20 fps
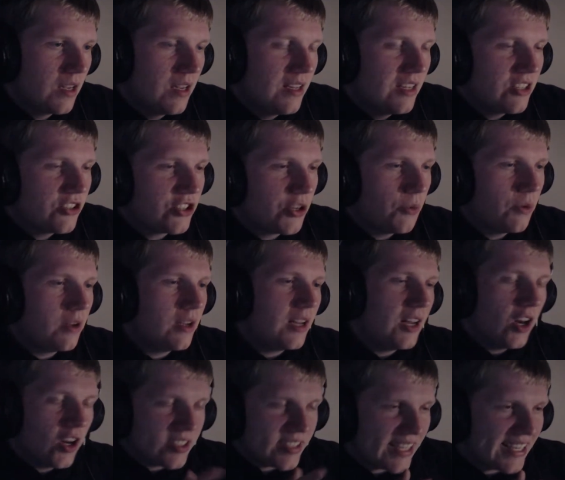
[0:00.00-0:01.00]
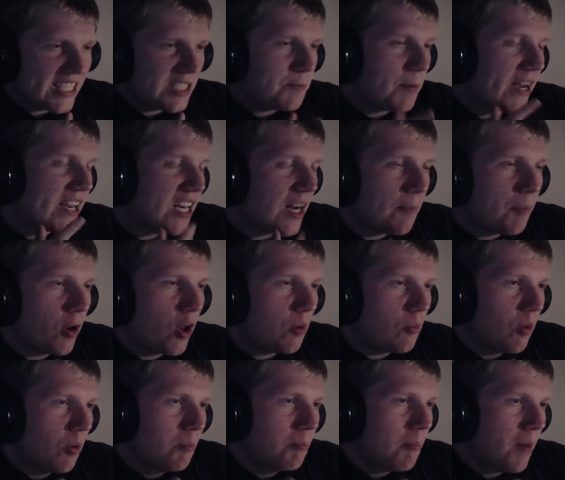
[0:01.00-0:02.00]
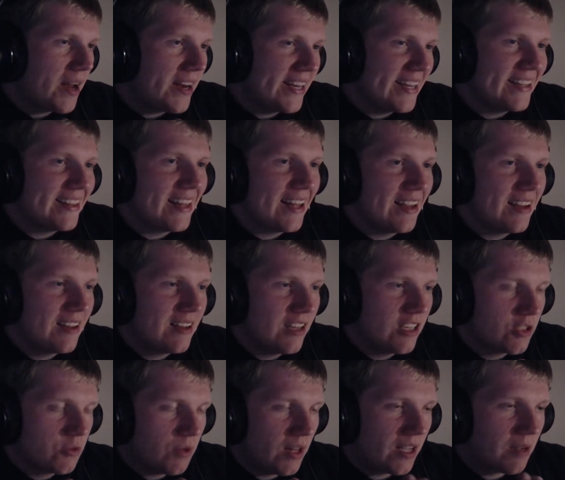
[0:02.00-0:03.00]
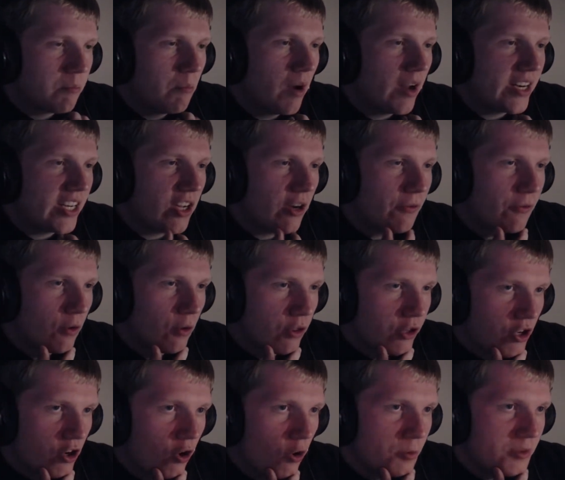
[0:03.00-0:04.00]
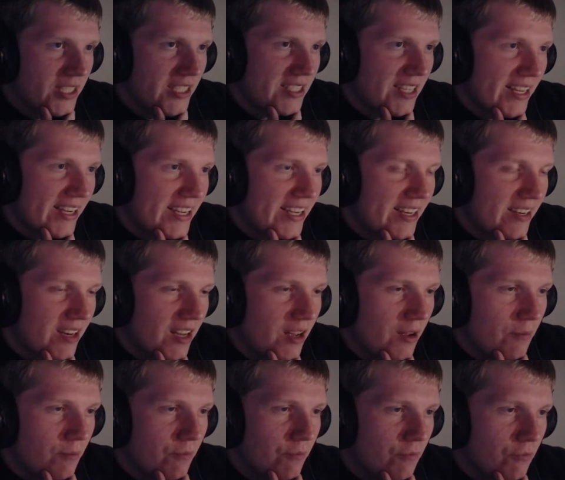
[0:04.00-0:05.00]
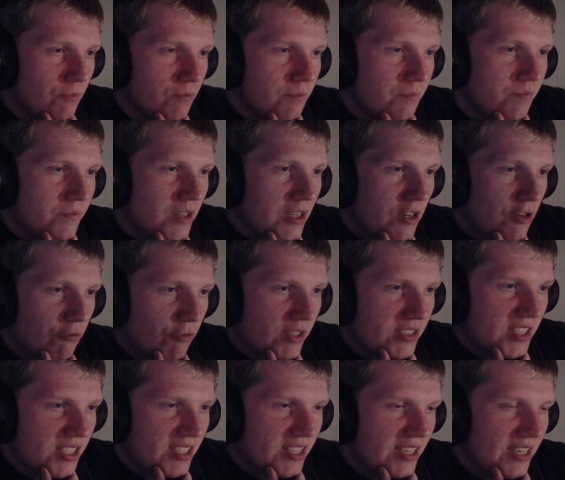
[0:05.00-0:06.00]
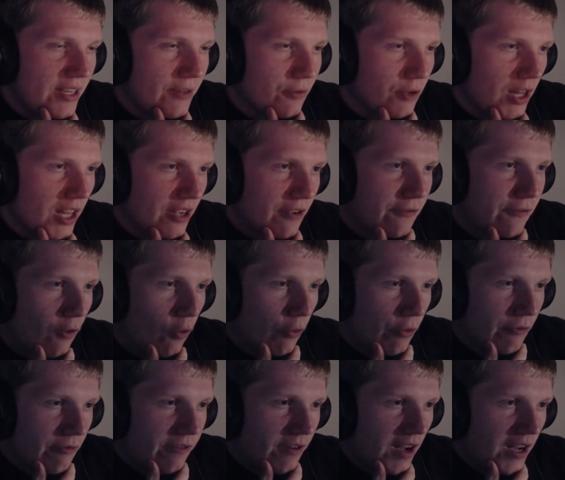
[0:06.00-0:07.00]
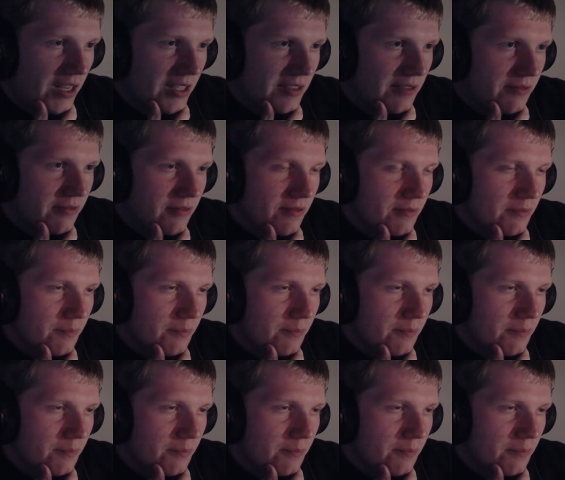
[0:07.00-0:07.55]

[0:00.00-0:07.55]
So it looks like he's picking up a lot more money that is like money off all the corpses, like in Resident Evil like 4 and 5.